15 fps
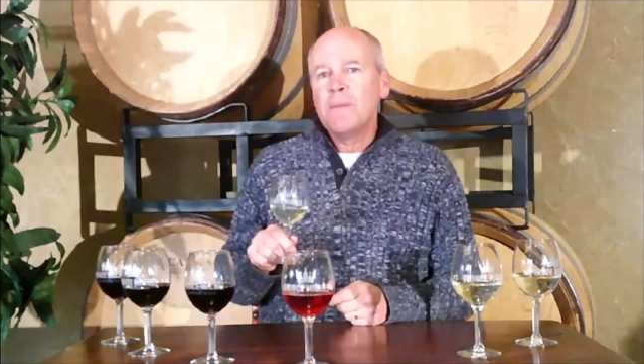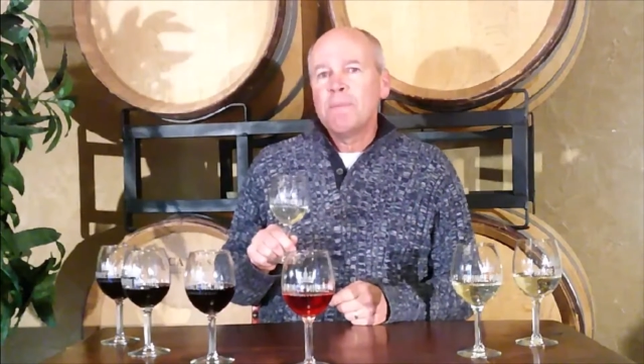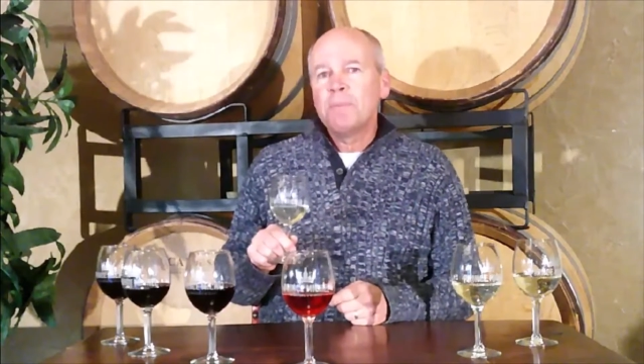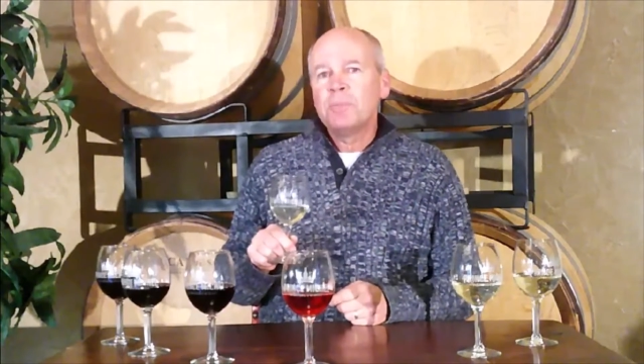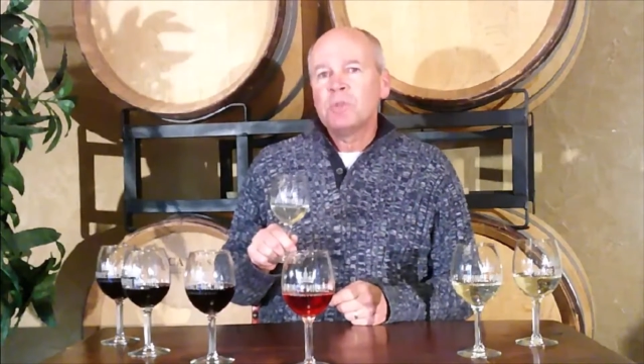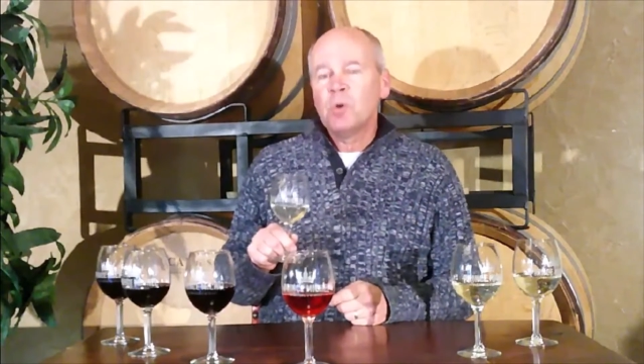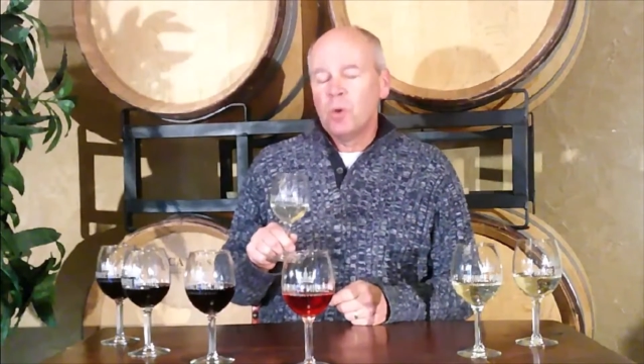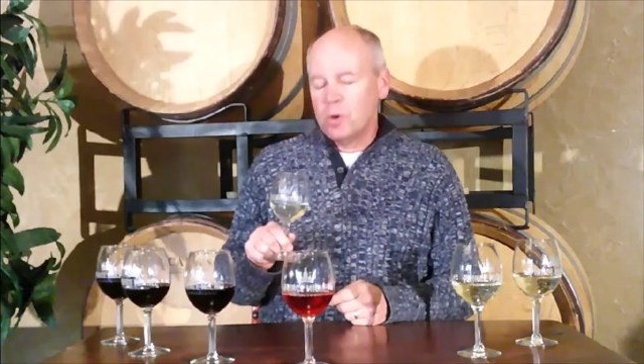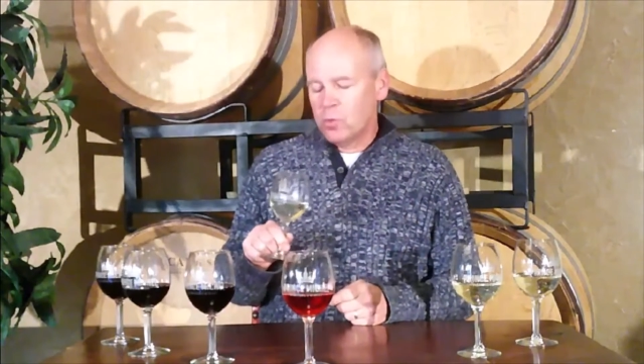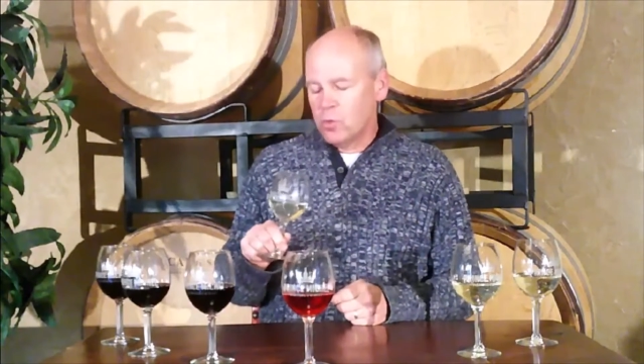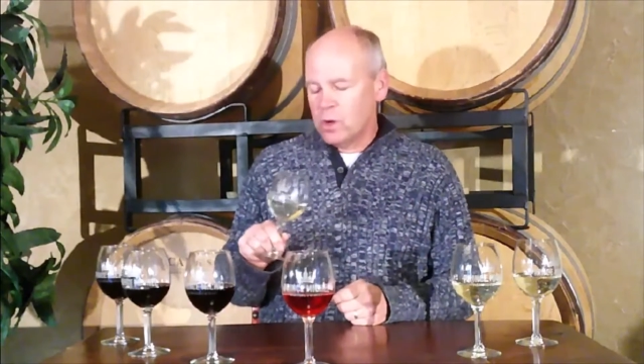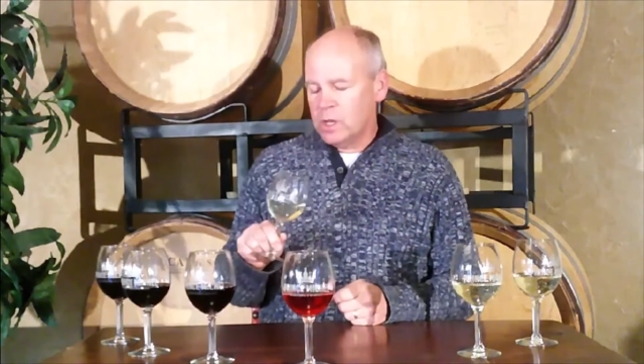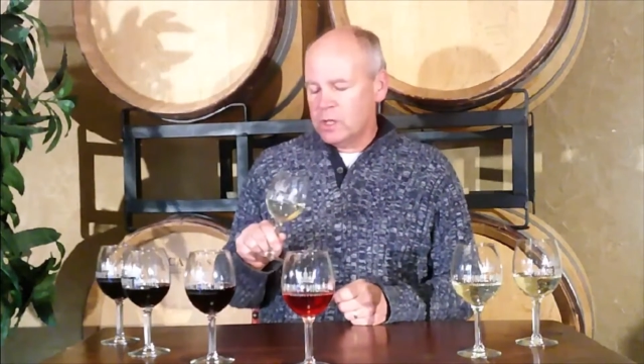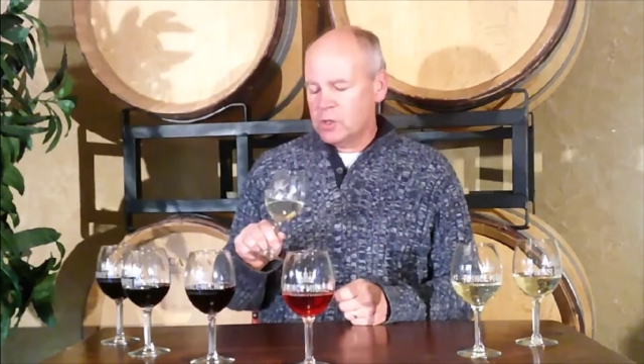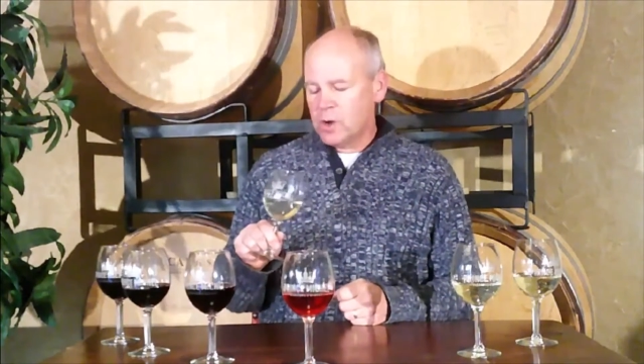so we're really
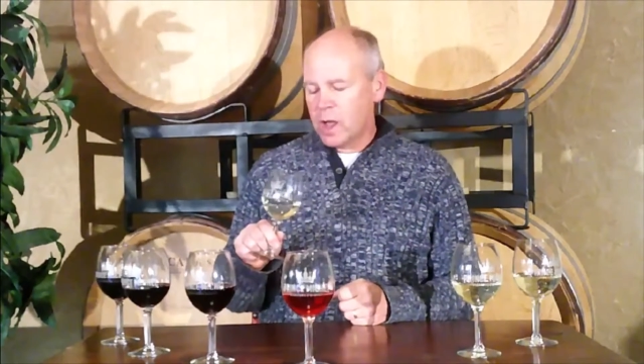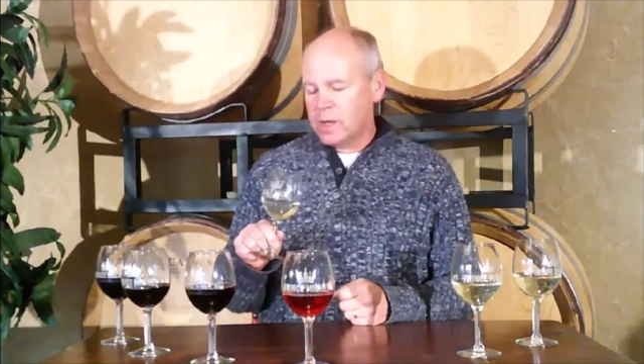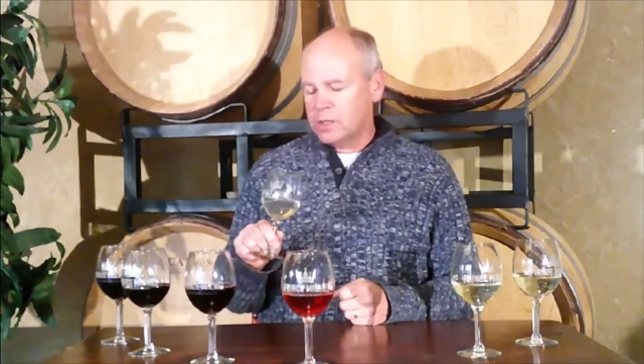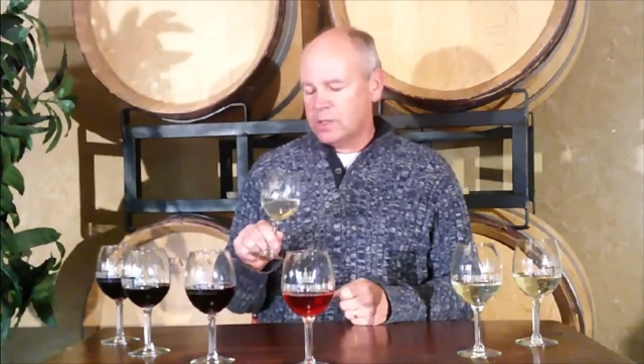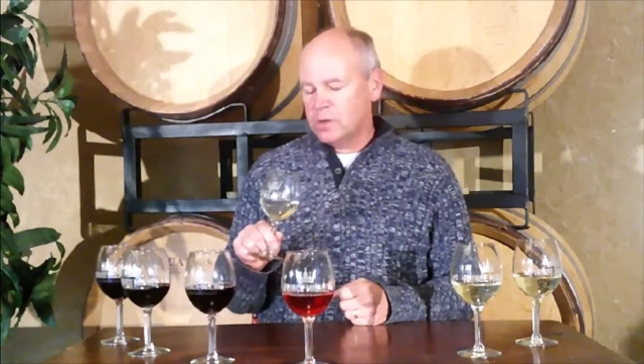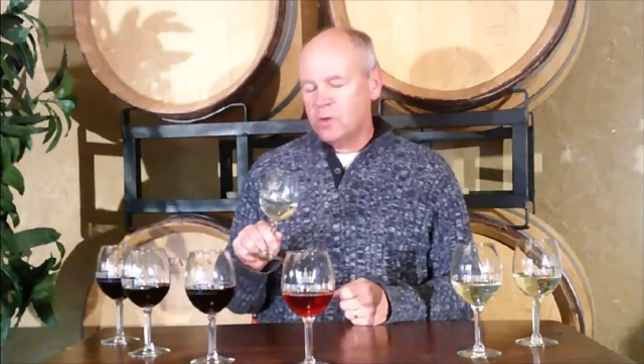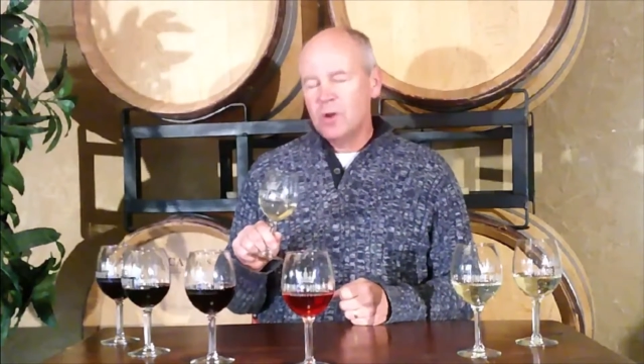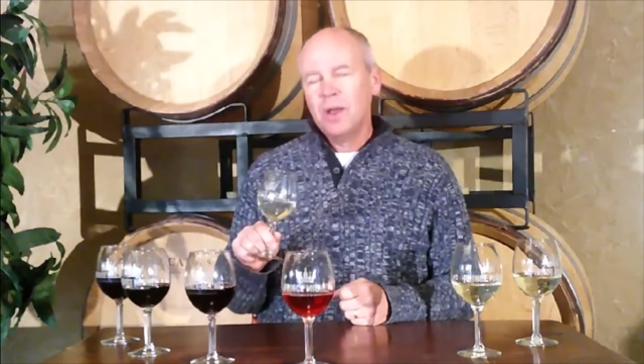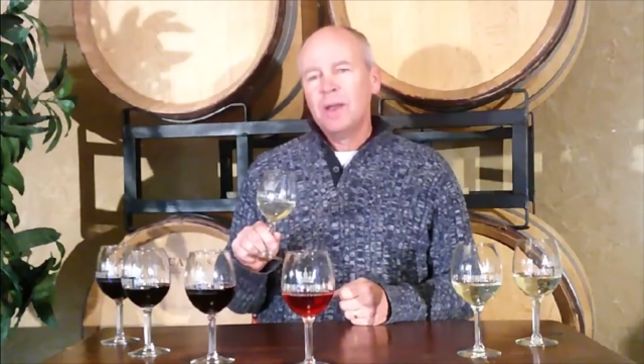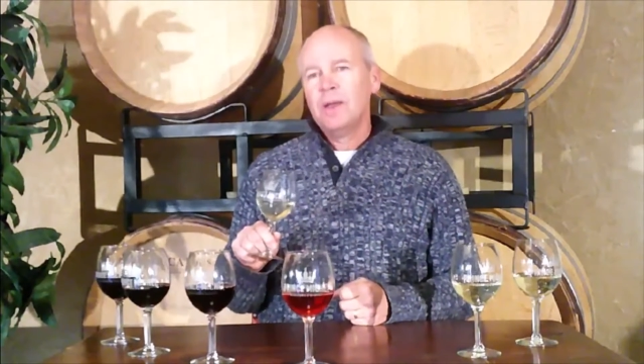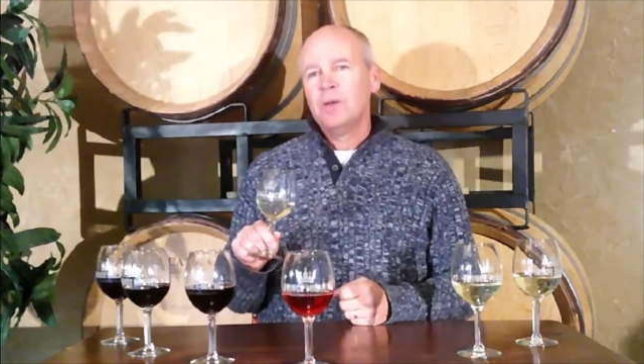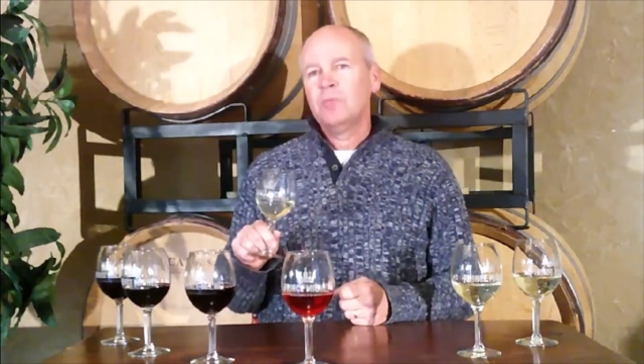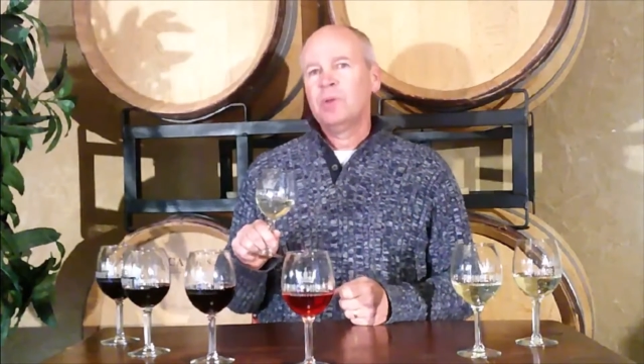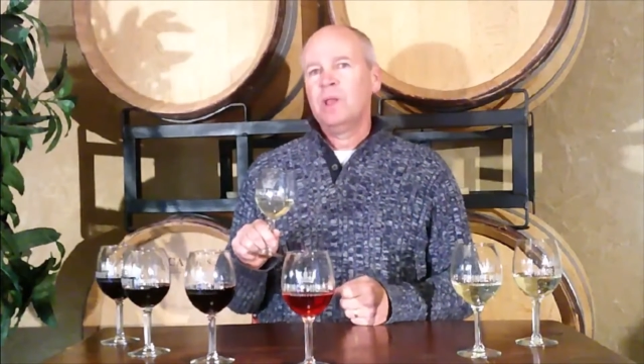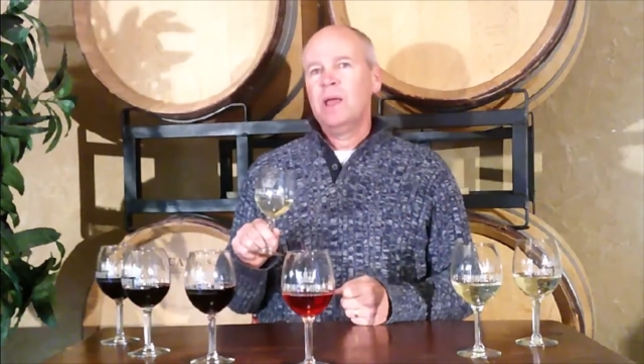trying to
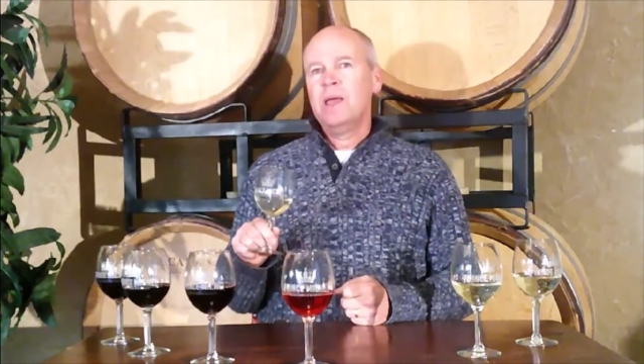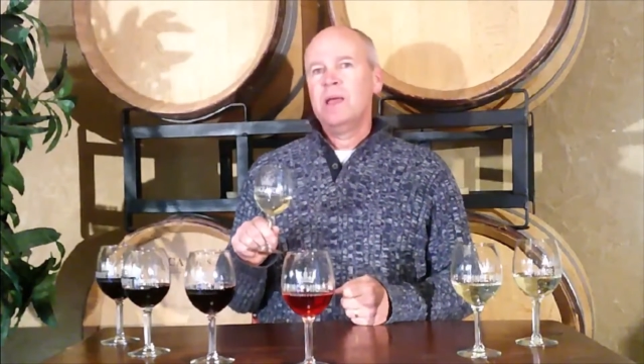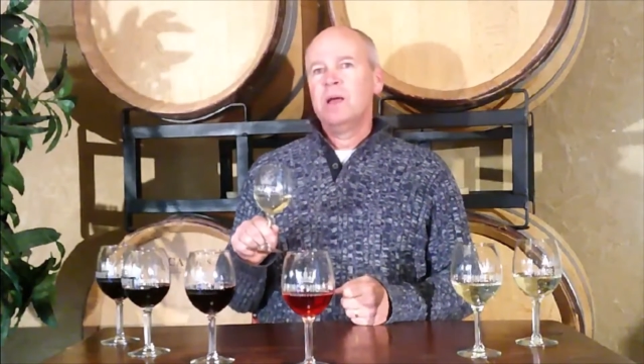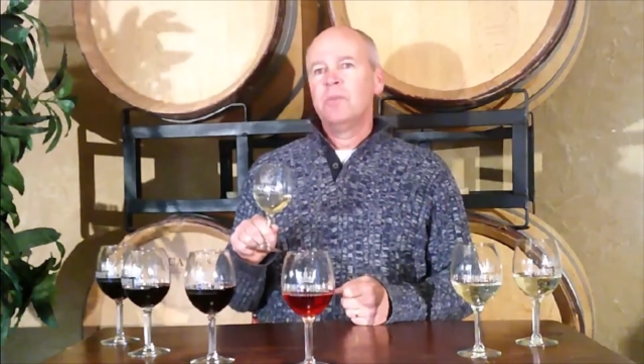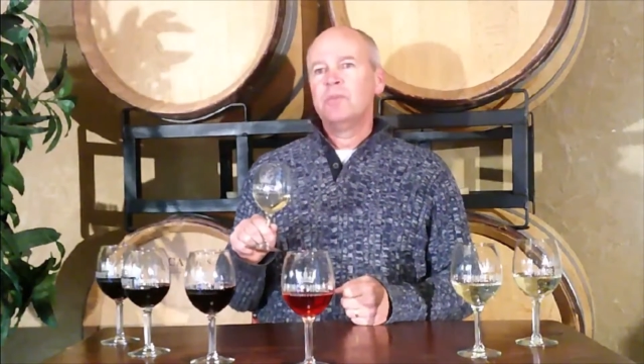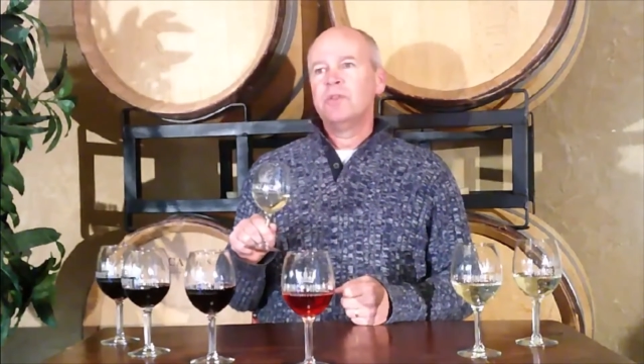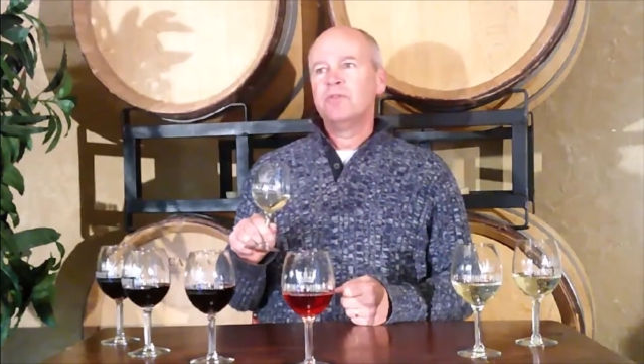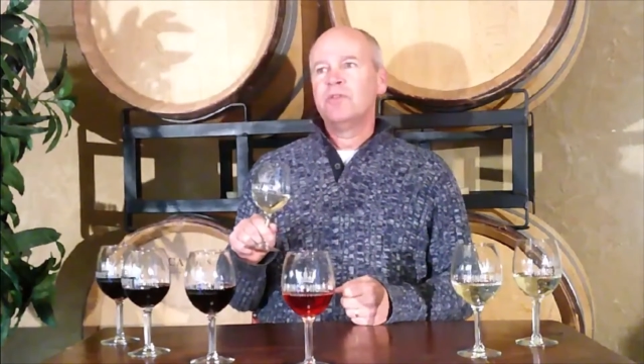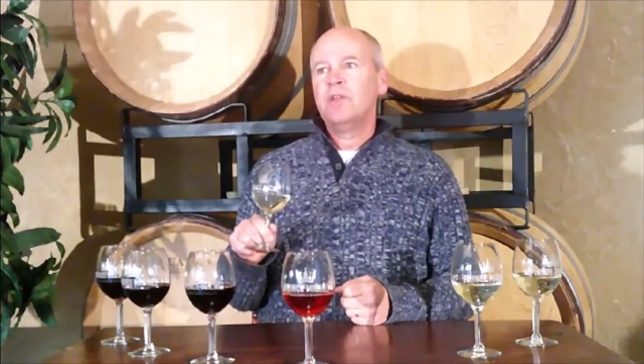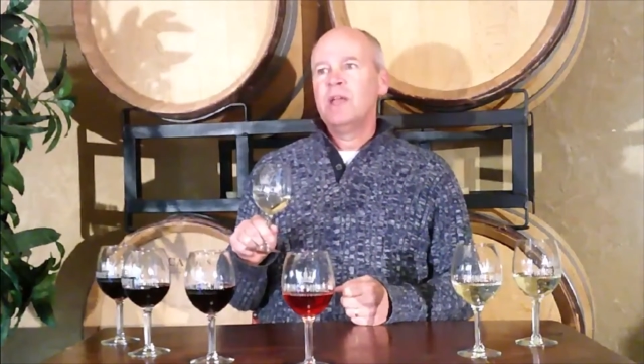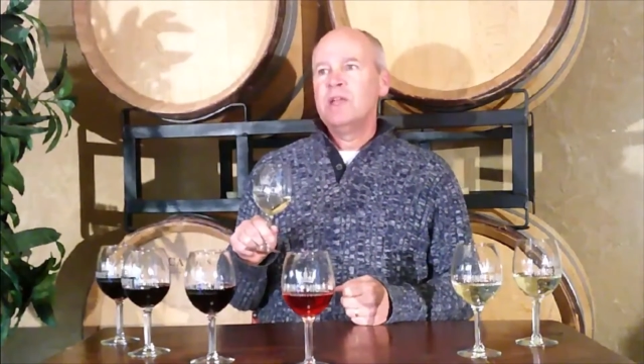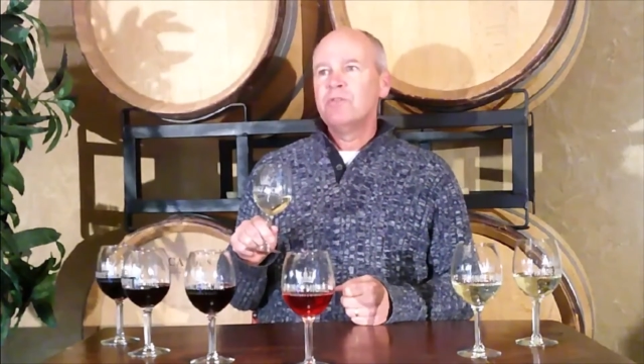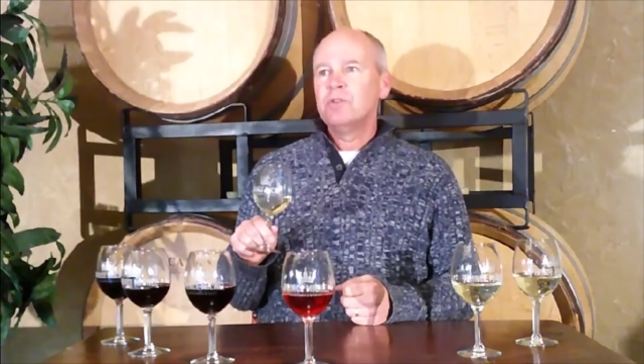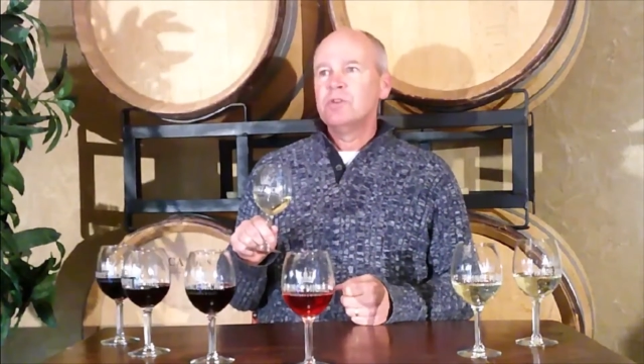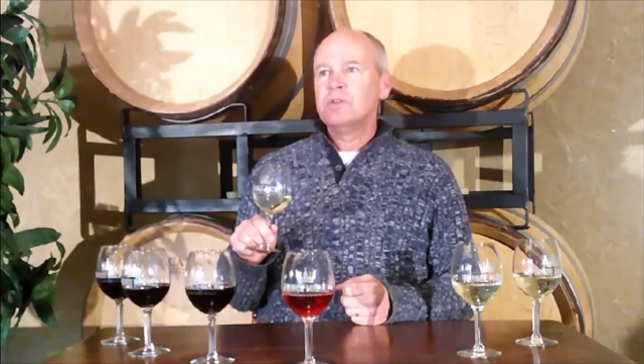play up the
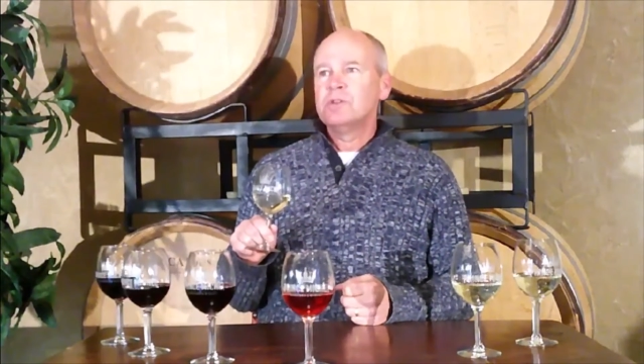flavors